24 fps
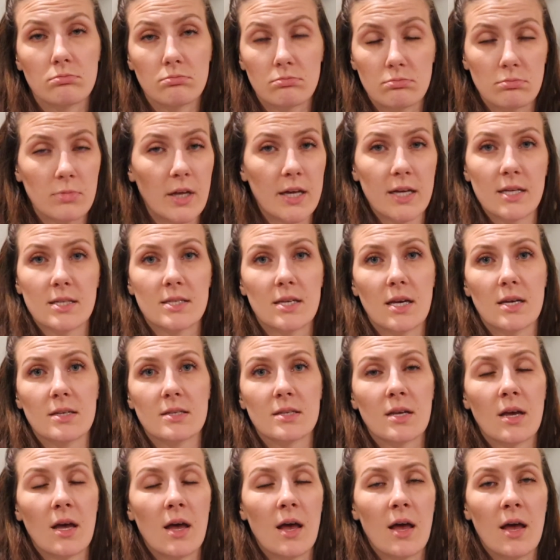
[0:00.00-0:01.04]
Like it says,
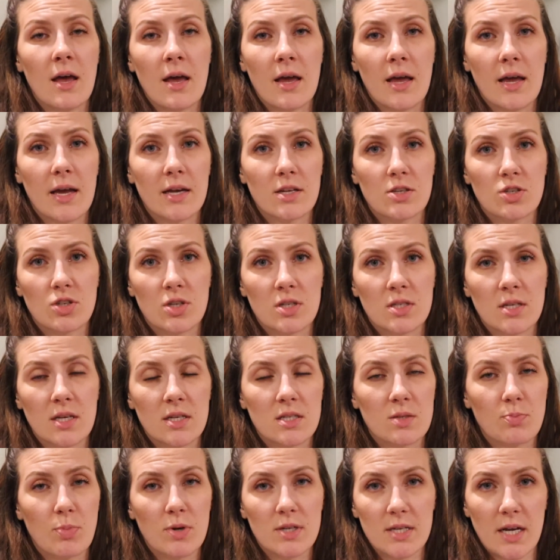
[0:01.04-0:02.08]
it's
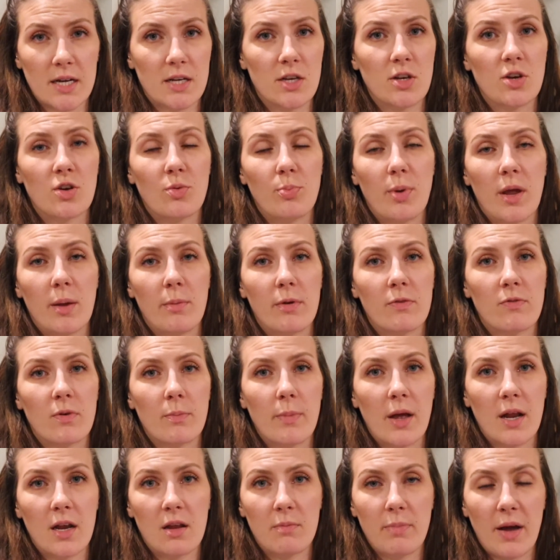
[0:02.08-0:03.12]
protecting your baby from
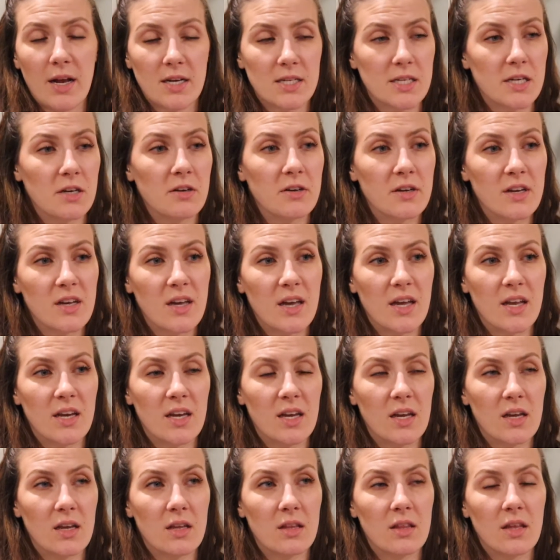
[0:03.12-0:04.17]
any bacteria,
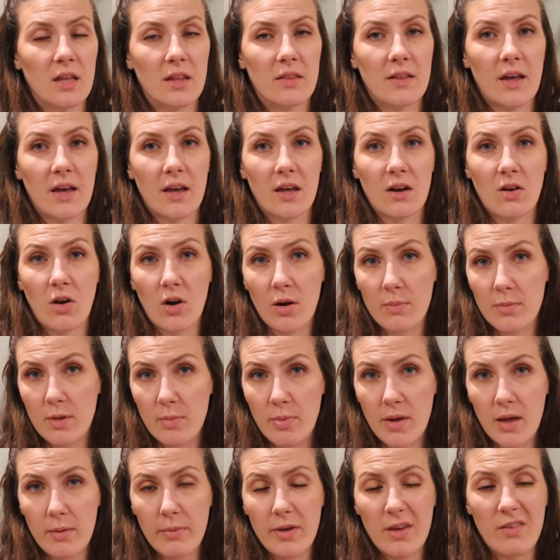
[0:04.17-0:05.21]
anything that can harm the
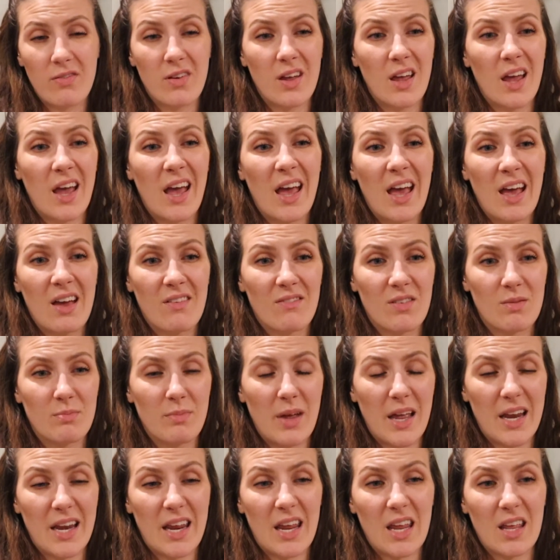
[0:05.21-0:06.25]
baby, from
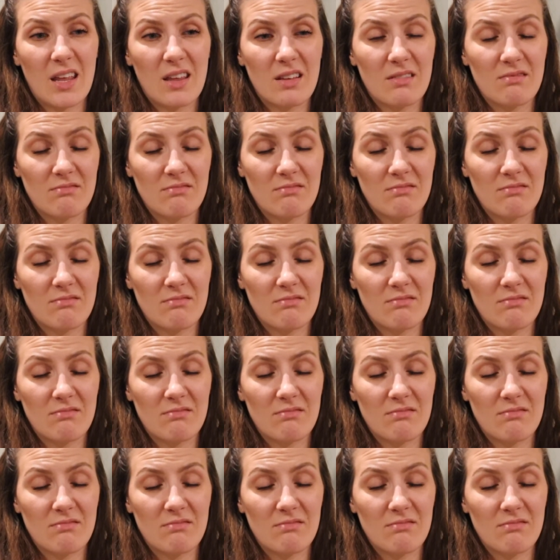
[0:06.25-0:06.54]
any